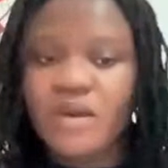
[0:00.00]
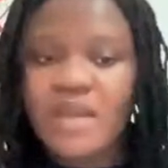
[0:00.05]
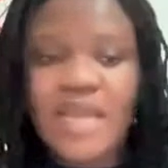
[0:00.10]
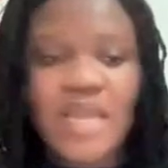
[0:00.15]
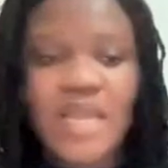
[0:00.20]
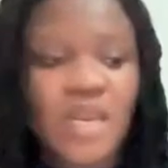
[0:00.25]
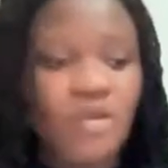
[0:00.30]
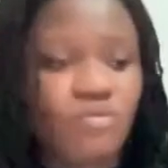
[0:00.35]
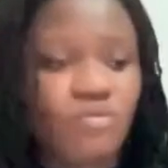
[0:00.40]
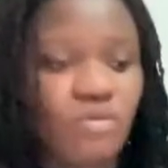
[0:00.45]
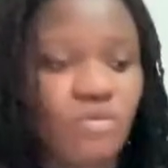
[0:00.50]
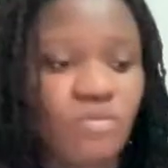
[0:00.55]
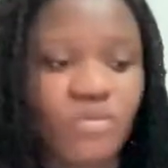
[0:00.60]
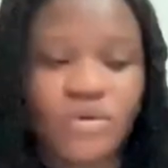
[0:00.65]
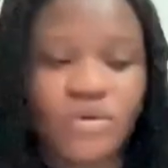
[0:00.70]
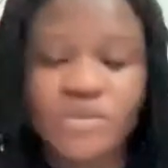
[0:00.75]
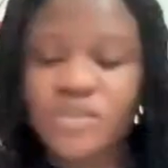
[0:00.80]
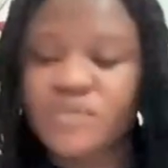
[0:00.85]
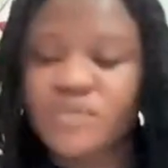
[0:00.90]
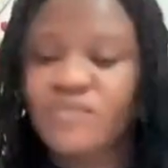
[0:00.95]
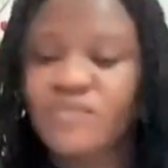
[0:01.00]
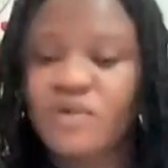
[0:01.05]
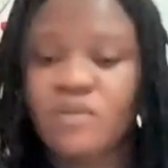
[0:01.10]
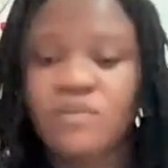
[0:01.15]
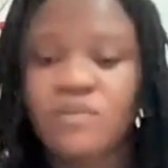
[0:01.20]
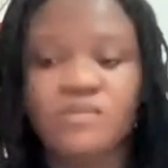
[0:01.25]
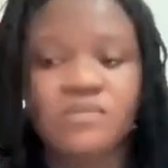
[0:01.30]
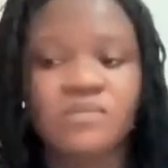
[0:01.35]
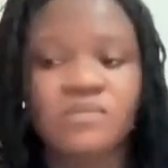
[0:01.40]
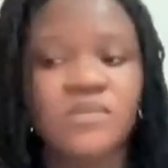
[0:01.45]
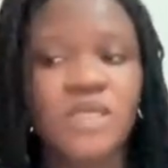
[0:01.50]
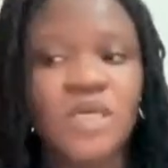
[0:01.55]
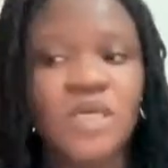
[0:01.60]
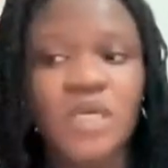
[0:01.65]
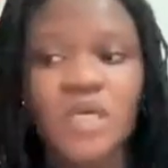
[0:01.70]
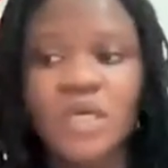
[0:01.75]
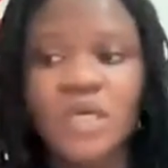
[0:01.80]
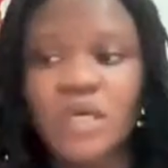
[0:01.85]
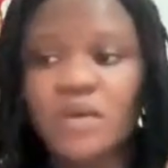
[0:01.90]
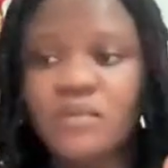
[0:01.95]
are any rumors from
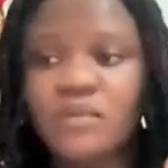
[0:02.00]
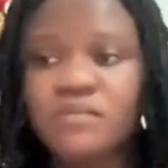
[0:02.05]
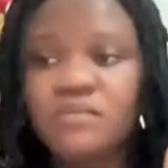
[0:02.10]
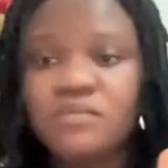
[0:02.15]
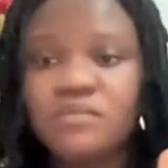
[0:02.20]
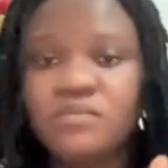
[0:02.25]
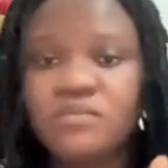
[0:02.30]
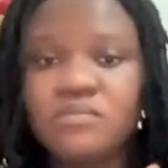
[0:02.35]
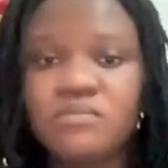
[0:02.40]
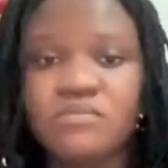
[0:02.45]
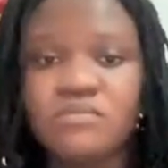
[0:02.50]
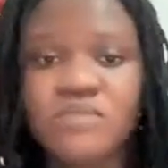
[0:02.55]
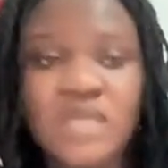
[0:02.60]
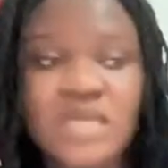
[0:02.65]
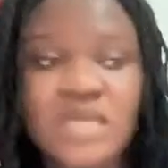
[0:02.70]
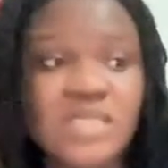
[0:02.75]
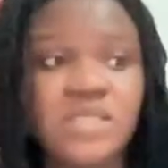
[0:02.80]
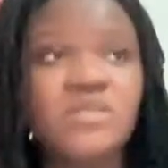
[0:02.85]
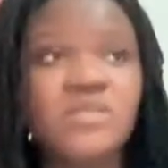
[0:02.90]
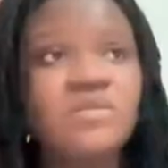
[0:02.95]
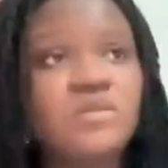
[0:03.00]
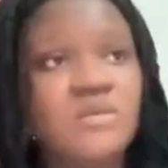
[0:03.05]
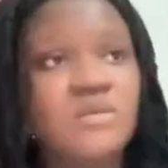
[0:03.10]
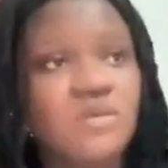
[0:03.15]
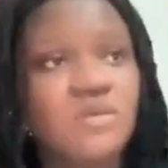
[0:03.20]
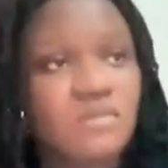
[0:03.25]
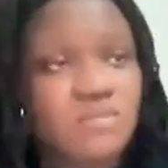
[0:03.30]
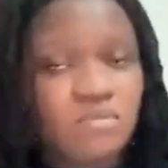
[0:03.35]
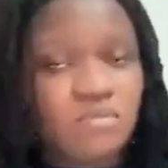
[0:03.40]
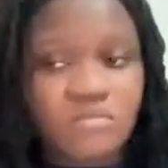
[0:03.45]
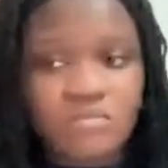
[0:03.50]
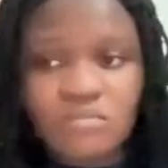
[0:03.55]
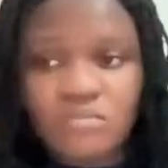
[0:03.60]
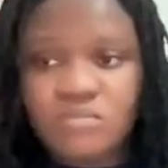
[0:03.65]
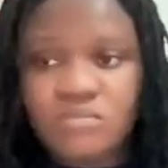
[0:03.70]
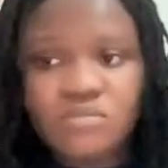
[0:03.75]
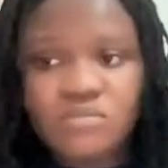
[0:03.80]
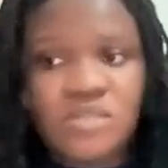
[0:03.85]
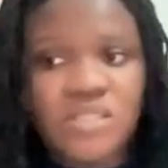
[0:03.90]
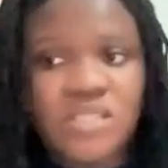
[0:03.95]
this
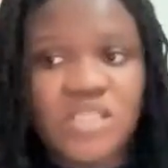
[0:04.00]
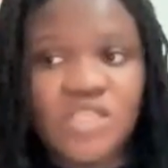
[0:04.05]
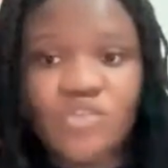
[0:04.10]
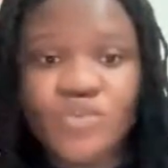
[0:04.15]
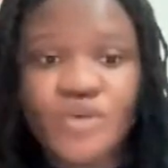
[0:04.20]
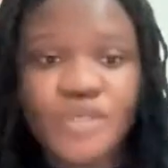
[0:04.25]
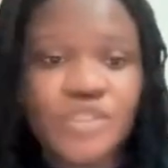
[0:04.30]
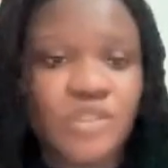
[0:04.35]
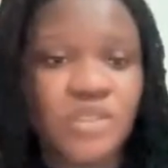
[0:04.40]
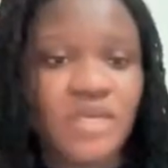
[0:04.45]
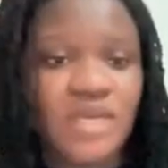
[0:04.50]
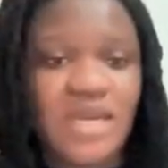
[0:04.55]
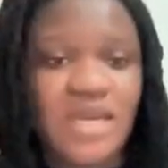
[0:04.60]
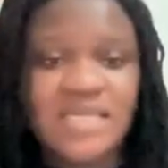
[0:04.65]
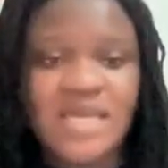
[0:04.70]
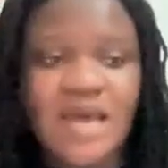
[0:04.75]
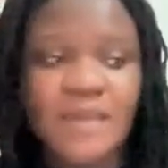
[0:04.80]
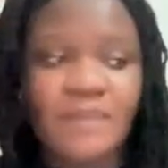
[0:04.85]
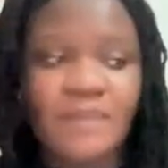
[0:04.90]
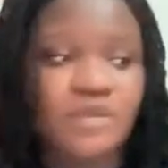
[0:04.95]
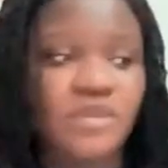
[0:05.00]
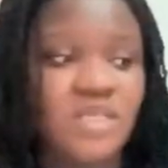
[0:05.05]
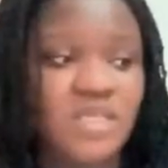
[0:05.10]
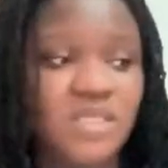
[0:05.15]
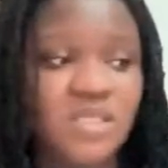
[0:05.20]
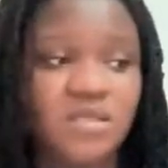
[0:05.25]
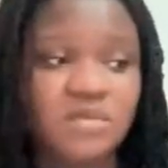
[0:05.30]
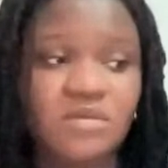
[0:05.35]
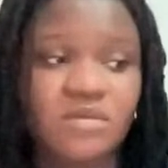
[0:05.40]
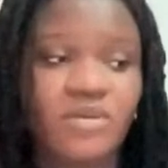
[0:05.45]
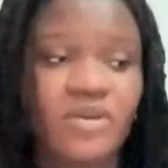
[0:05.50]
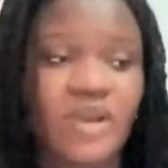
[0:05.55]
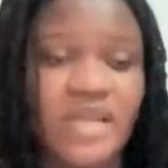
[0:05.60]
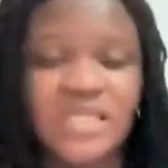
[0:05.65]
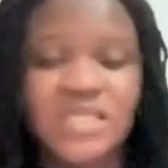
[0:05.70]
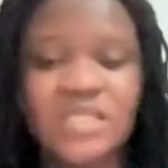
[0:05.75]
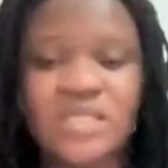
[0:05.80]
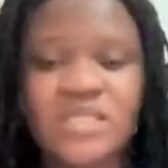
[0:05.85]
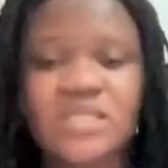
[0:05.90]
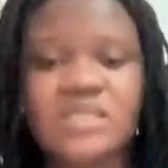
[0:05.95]
situation that has happened, this
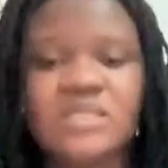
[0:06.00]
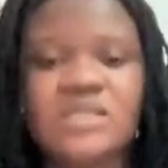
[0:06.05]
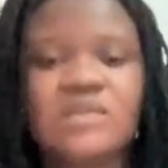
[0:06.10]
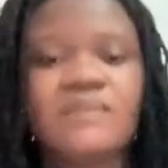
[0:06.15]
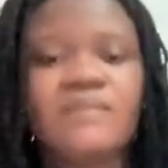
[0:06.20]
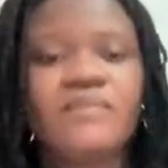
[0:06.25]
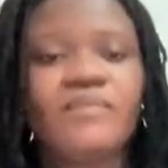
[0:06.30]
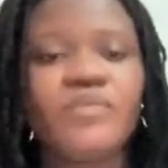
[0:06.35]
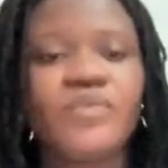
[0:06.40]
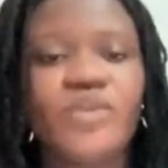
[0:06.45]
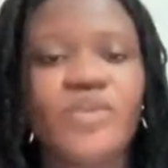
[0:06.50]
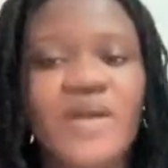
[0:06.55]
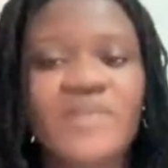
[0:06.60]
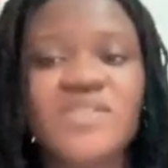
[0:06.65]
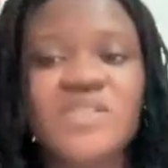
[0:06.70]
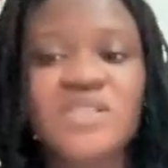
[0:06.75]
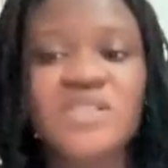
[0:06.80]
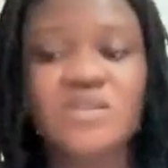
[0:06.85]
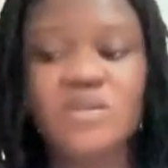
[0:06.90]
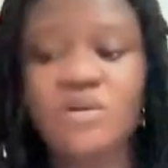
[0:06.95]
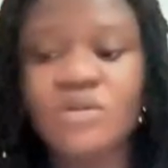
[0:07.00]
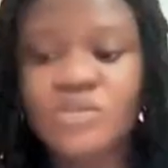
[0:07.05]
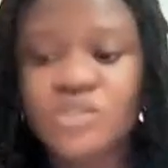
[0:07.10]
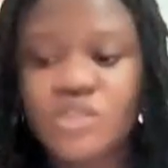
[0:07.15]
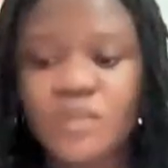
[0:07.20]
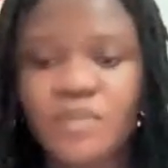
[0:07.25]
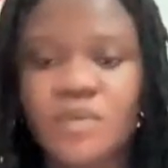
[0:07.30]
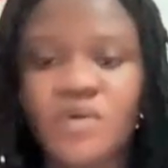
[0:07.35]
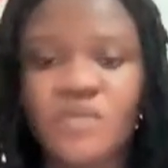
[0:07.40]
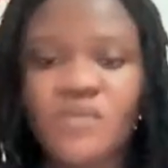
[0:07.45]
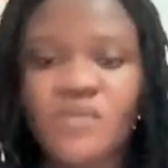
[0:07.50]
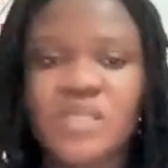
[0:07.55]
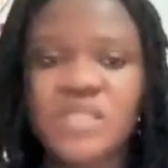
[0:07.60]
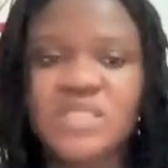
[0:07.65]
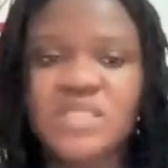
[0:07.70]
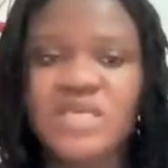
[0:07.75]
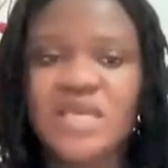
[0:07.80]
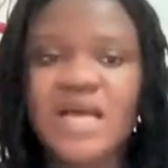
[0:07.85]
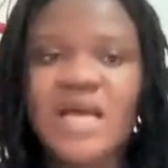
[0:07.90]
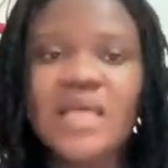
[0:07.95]
crisis, you have to stay on top of
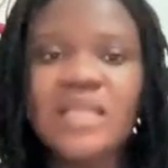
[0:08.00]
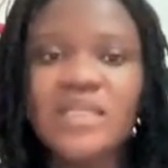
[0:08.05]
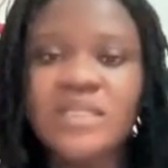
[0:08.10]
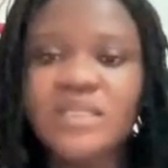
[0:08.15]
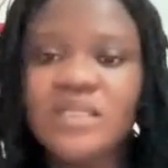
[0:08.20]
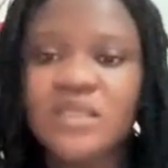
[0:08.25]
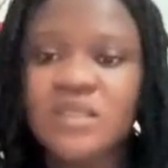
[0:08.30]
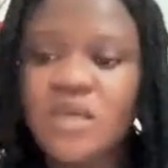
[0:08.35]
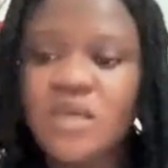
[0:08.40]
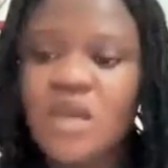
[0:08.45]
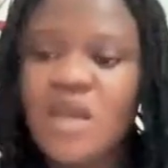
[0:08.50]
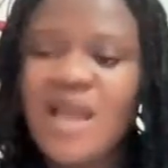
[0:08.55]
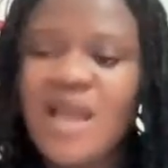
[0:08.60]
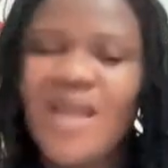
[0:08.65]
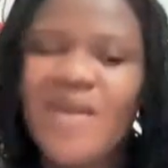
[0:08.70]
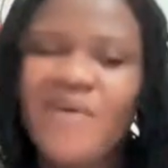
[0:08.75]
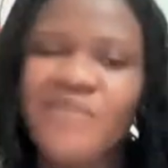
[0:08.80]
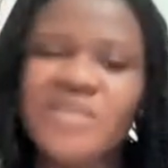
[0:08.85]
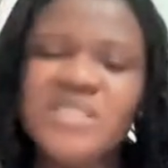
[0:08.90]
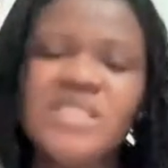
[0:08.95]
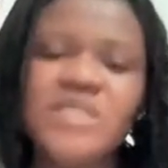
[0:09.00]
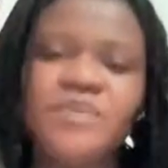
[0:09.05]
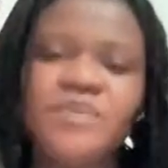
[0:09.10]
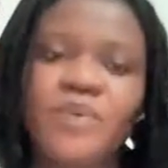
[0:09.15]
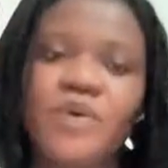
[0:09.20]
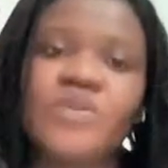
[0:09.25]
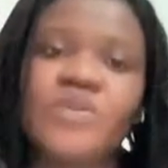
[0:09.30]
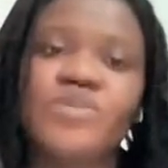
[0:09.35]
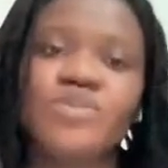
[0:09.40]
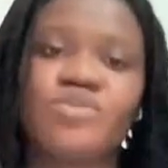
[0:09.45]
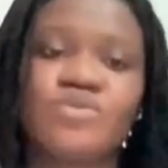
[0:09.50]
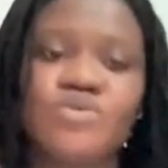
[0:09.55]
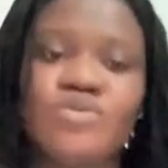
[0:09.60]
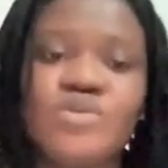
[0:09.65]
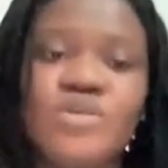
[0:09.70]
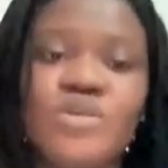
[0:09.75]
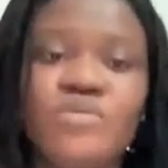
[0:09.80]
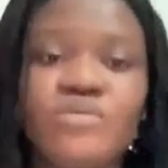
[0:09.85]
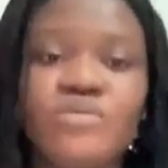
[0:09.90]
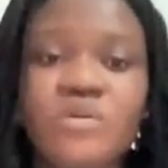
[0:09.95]
it and respond
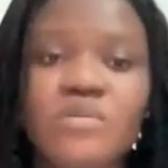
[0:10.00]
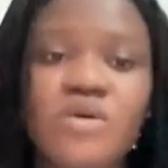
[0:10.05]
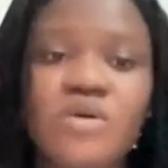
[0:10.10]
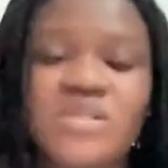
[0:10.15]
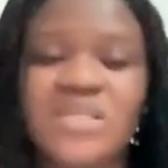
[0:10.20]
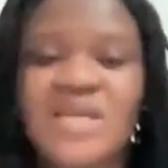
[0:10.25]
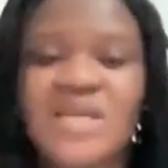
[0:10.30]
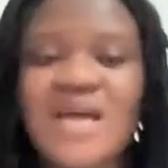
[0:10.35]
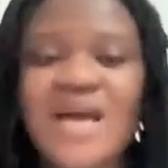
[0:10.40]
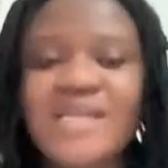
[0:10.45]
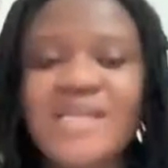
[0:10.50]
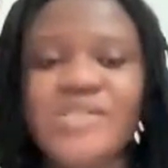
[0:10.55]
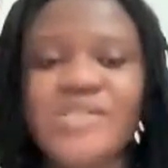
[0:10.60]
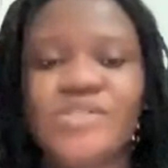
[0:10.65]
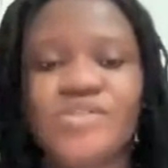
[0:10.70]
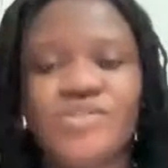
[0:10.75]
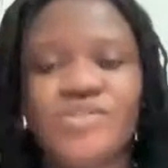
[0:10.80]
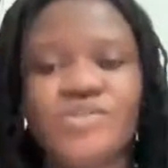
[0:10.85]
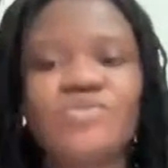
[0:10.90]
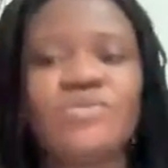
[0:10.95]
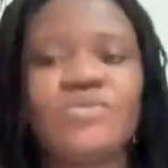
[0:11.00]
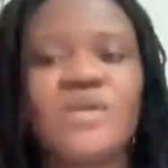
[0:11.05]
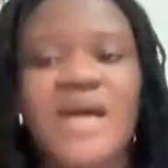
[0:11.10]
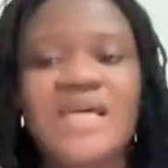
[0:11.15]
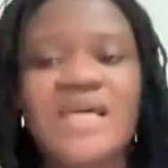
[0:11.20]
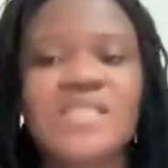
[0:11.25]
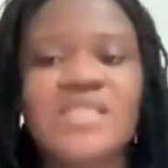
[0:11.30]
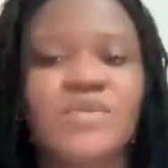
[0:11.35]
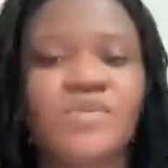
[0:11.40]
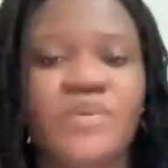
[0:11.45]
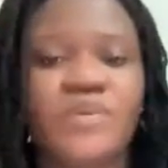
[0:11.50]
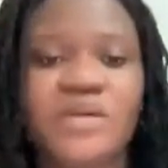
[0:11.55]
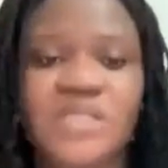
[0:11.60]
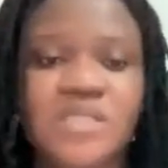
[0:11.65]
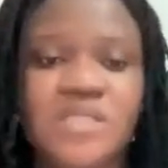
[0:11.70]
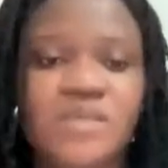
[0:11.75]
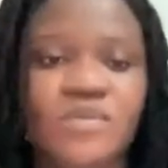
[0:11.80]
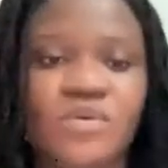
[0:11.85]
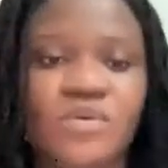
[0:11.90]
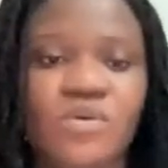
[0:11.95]
to the rumors as soon as
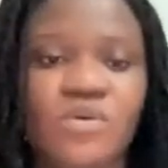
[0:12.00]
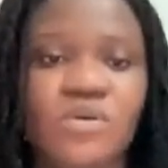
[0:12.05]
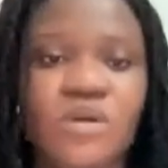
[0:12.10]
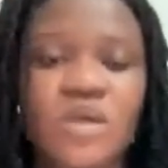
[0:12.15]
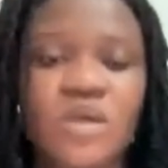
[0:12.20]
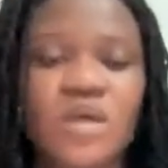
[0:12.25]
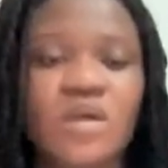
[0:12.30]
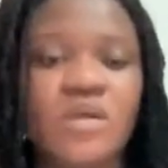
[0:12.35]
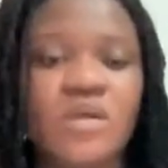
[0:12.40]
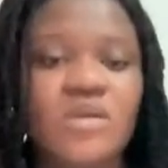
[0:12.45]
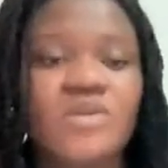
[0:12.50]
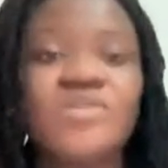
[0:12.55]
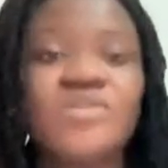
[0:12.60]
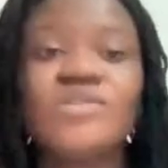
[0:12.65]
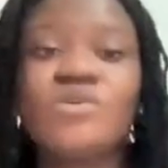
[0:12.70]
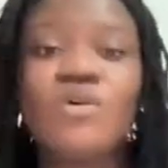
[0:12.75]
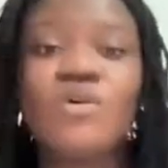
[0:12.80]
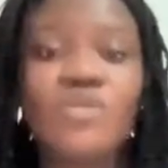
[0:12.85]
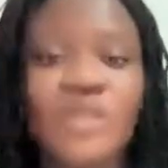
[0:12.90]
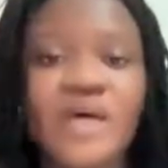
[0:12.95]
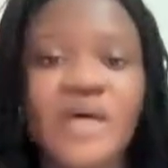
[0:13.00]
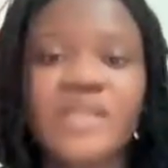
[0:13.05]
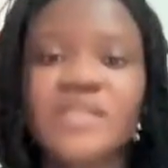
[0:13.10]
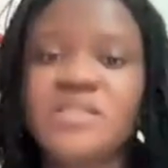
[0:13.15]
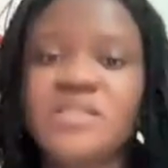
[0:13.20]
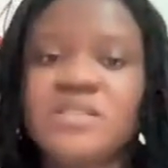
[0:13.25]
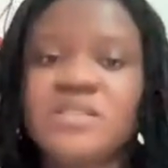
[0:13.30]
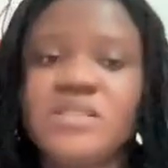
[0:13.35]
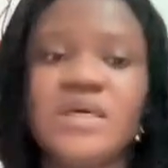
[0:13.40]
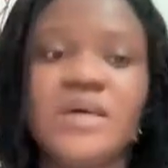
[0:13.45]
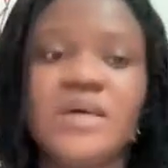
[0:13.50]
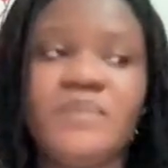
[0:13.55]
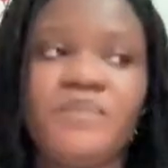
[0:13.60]
possible, so that